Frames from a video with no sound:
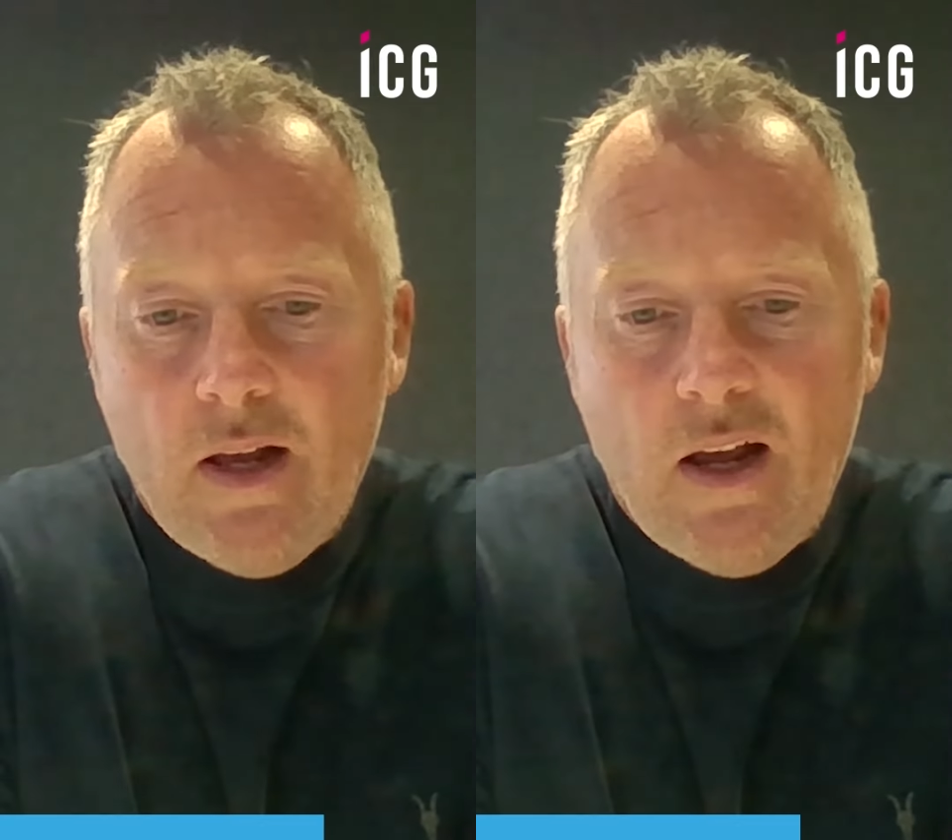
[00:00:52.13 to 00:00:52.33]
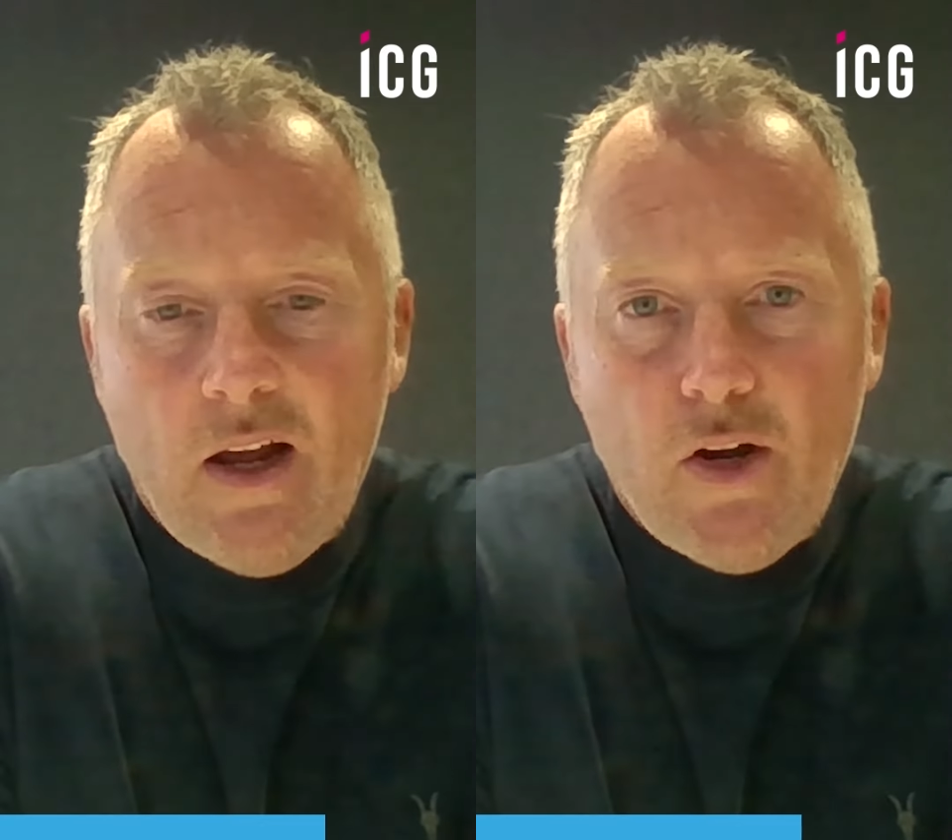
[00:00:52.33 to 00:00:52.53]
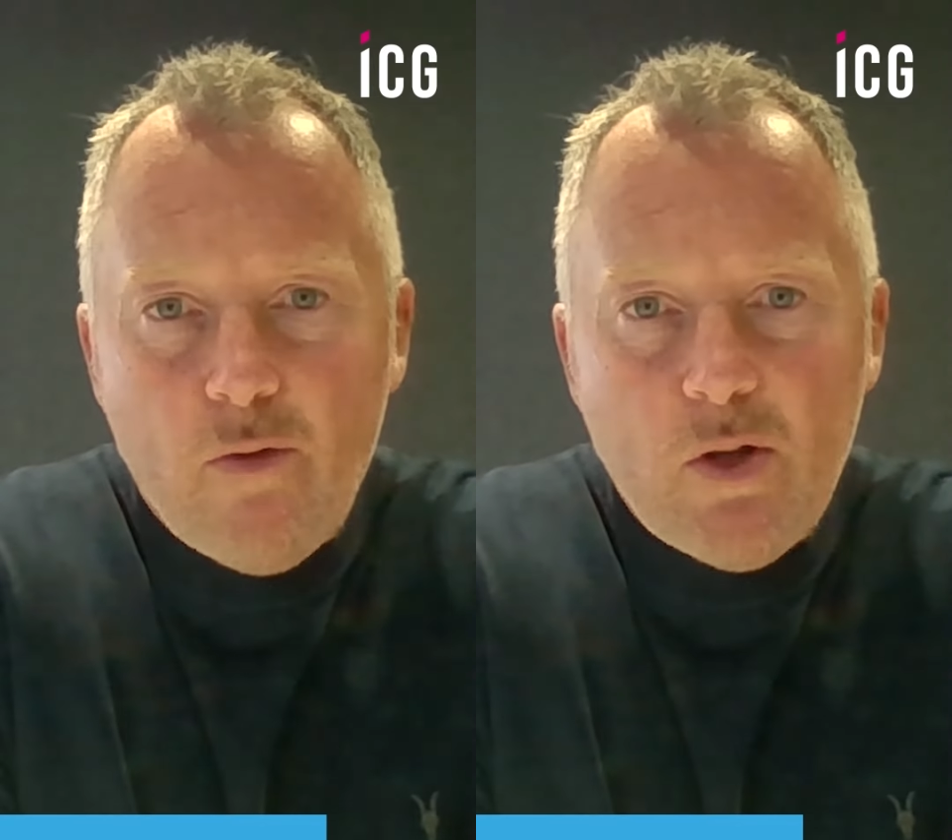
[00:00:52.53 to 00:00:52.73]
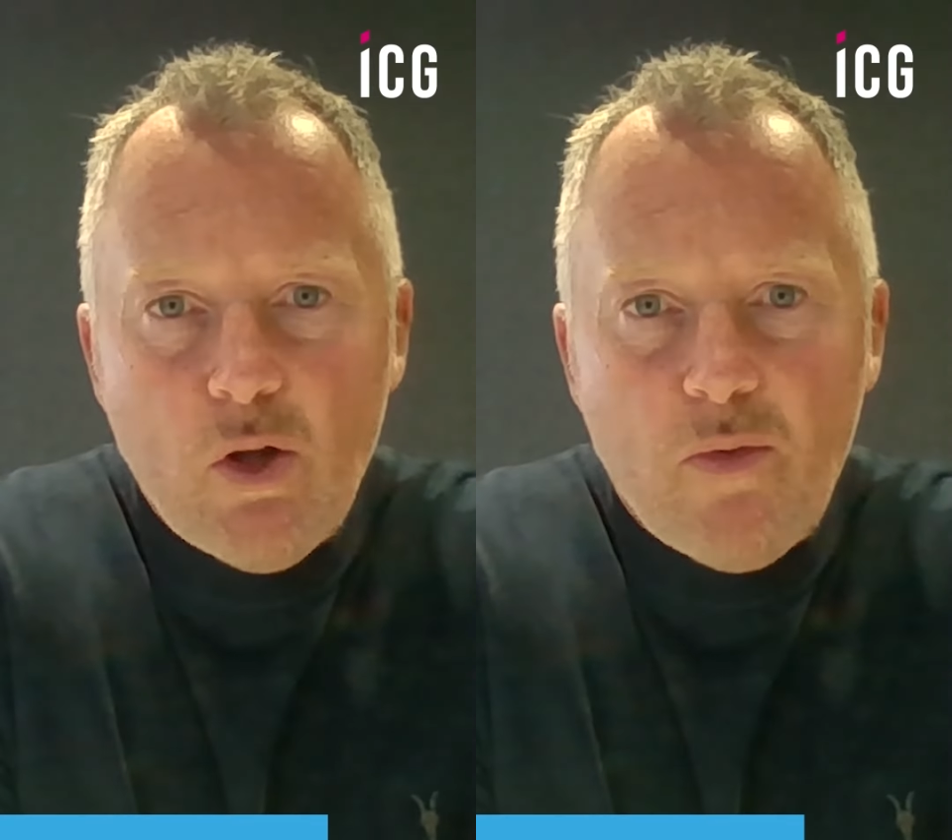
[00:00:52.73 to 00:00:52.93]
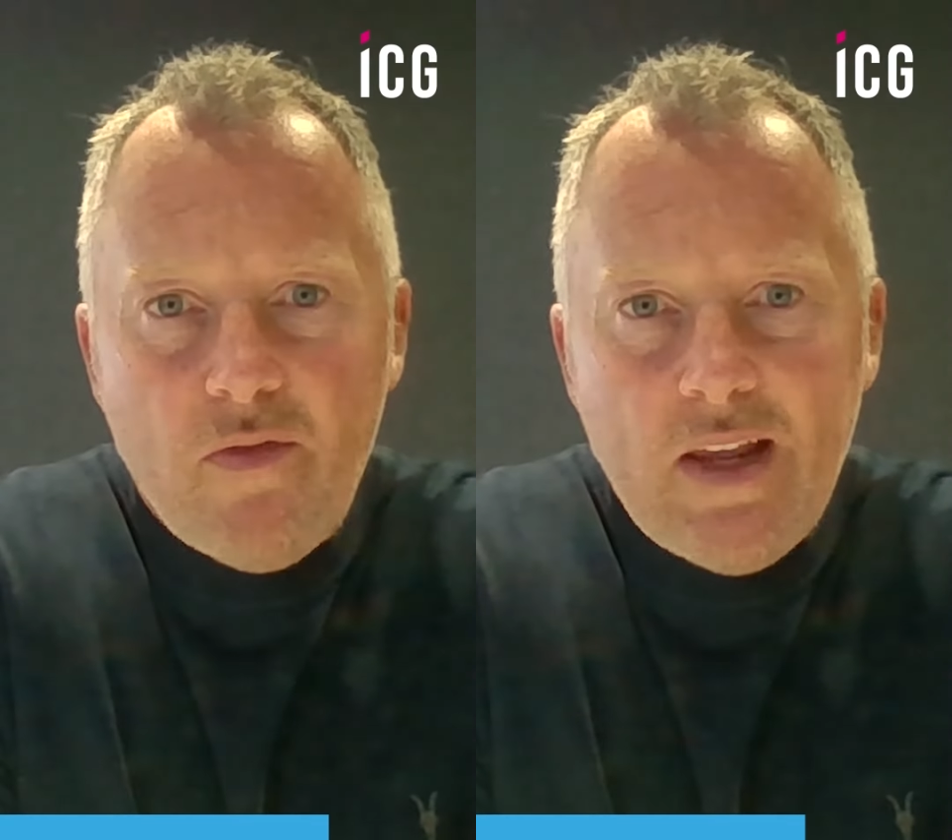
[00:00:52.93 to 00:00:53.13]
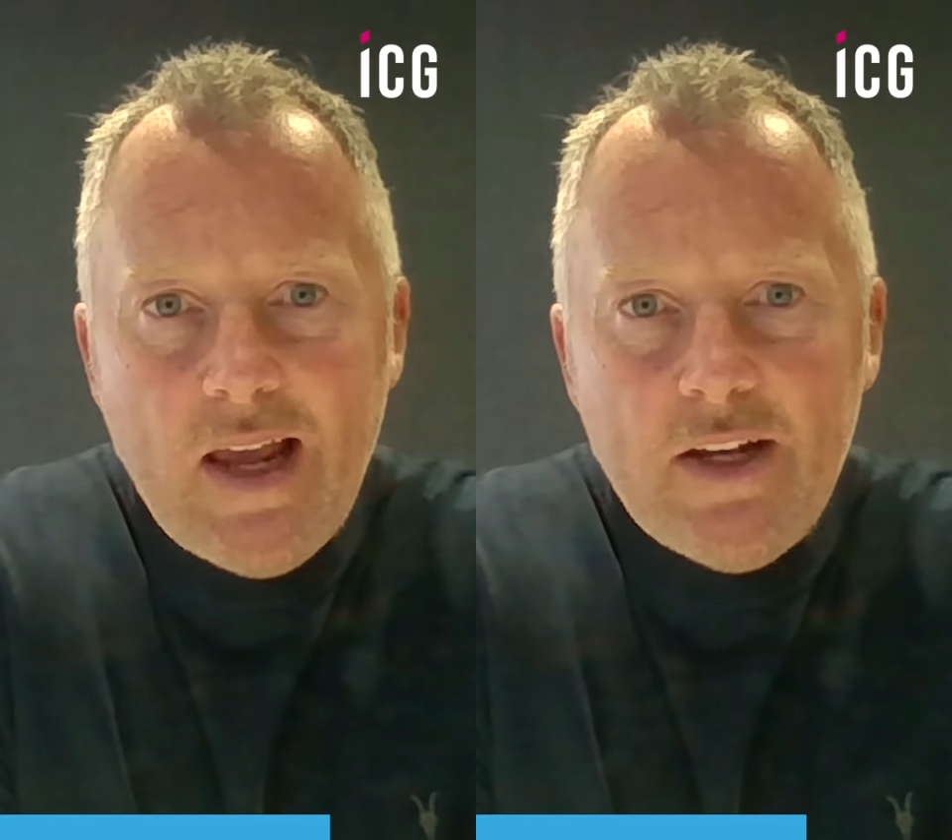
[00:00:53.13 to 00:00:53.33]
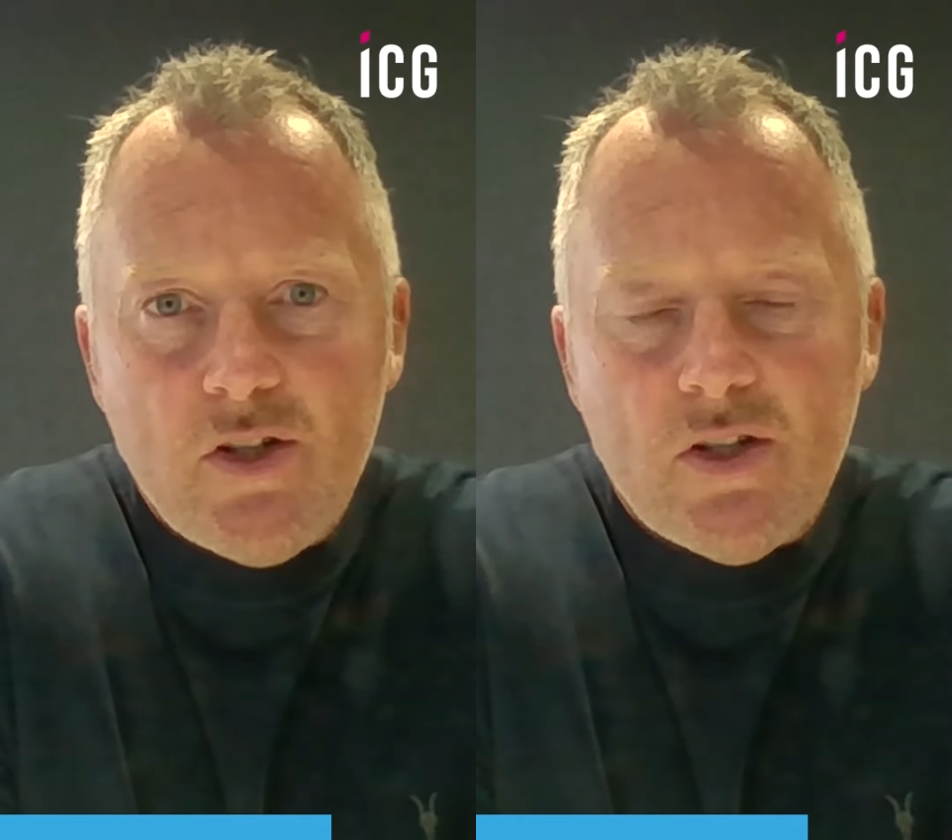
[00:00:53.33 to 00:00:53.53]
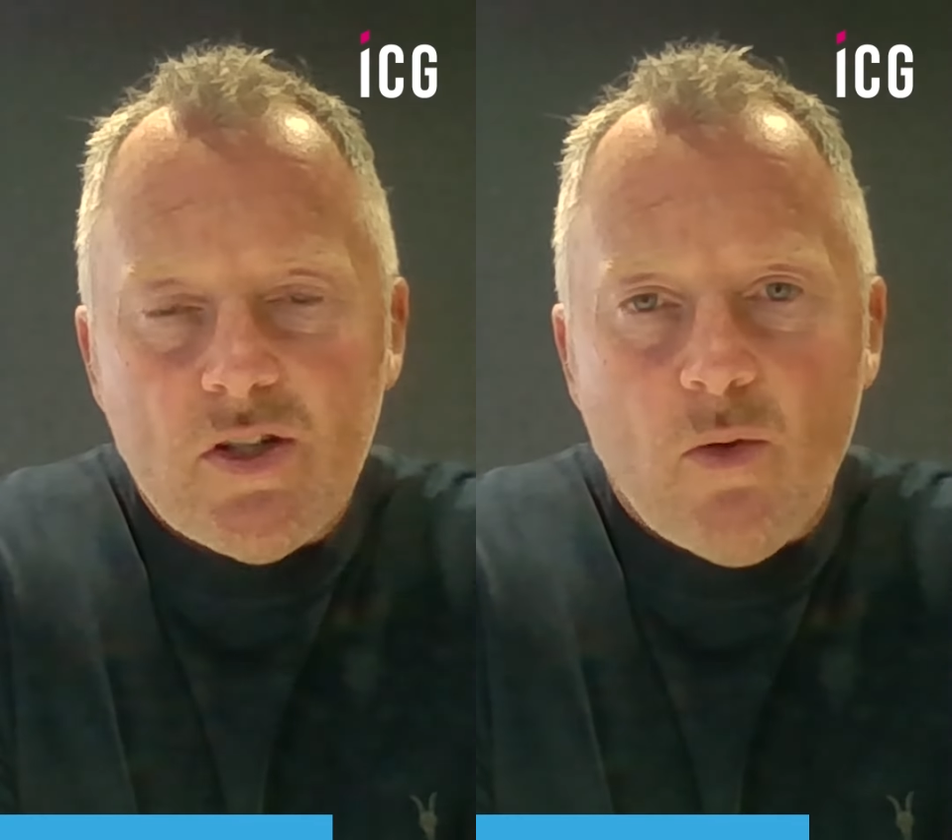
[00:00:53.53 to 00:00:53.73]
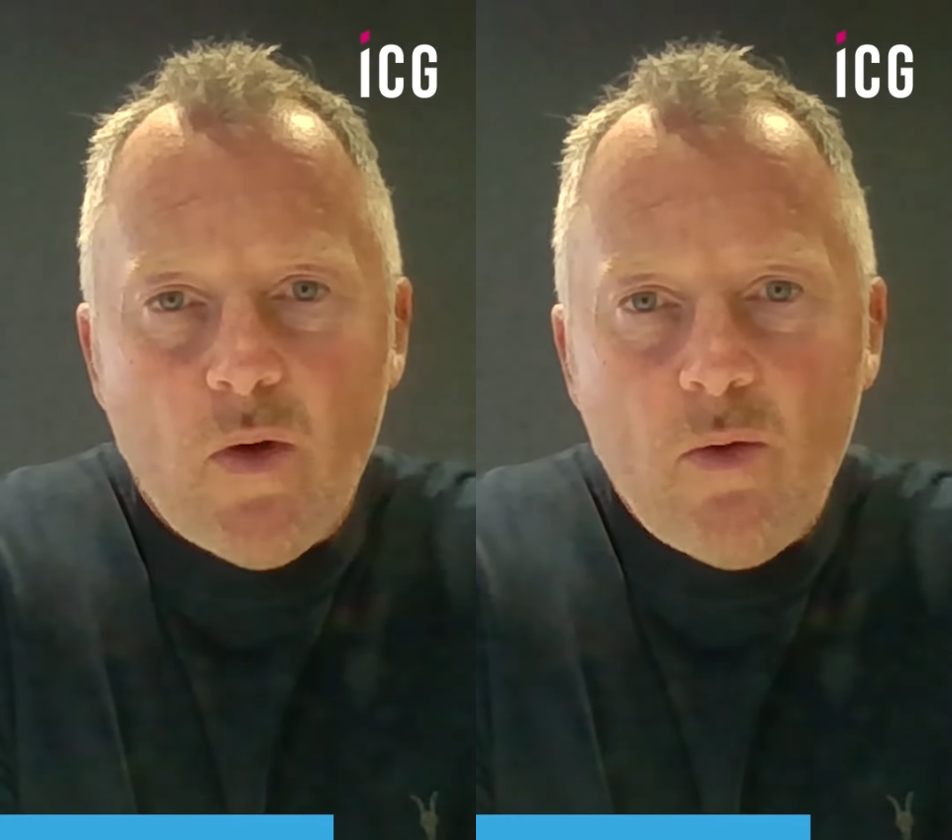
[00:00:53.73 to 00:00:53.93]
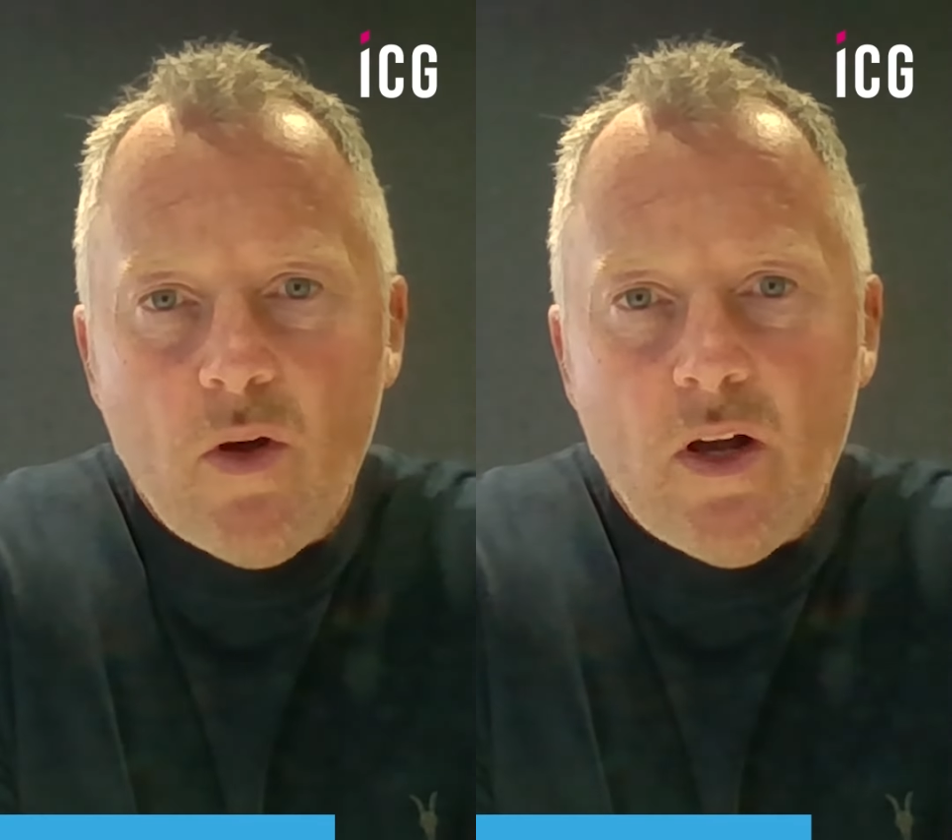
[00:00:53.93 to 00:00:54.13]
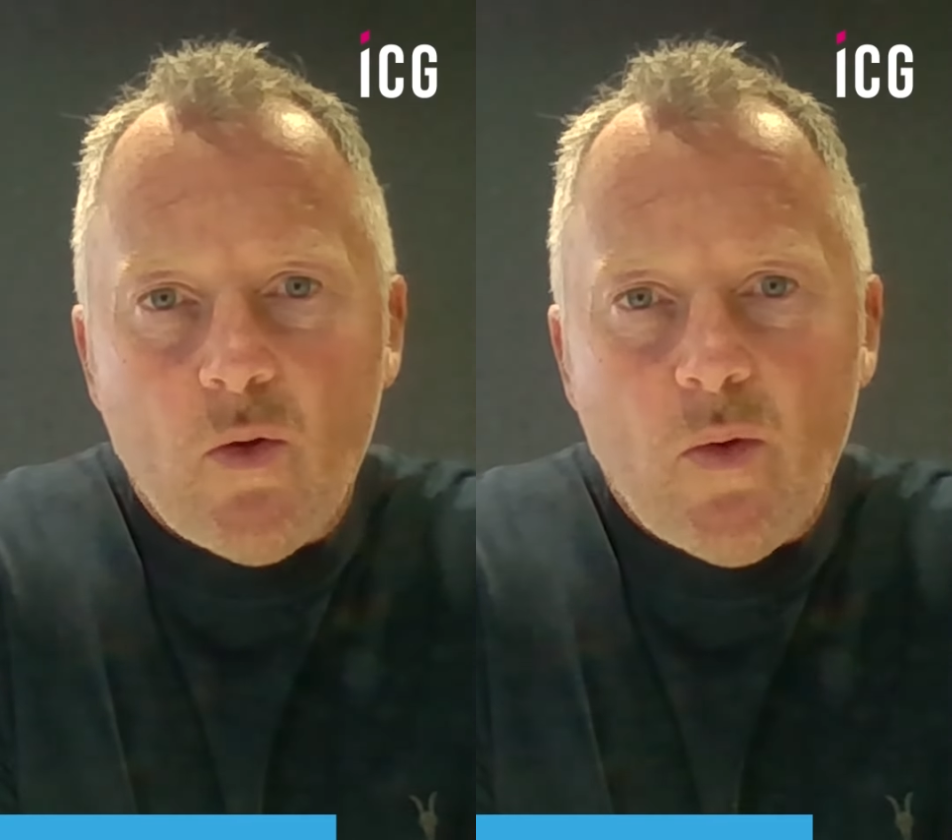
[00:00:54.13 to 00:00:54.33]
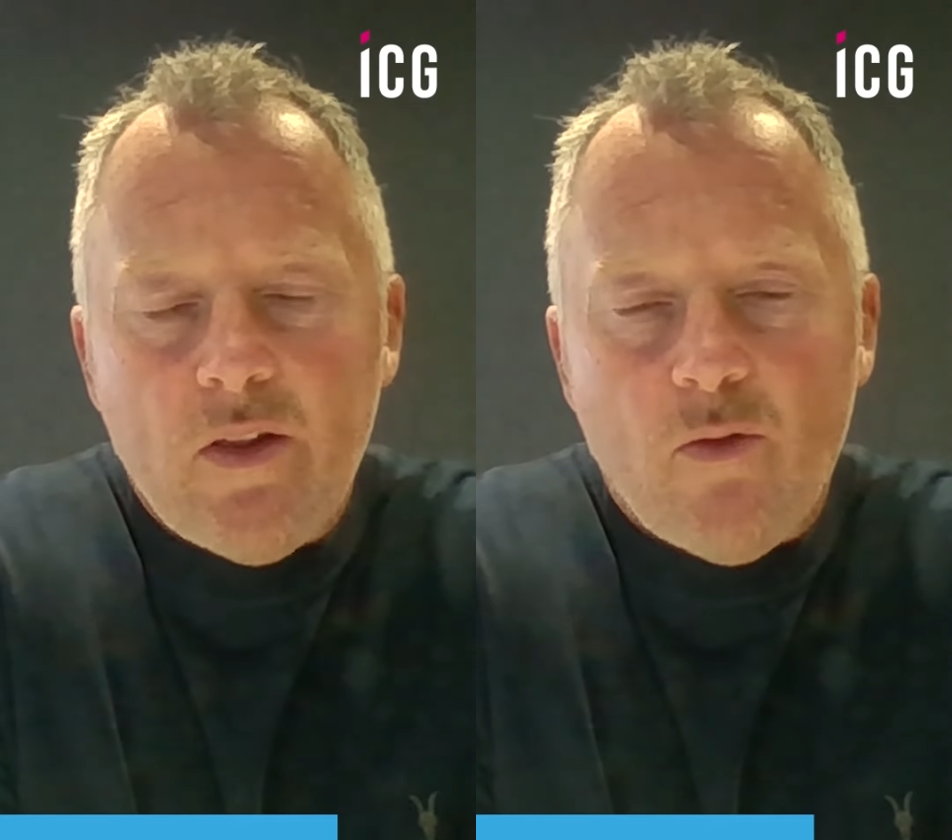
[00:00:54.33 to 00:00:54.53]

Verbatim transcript: I know a number of the agents that we work with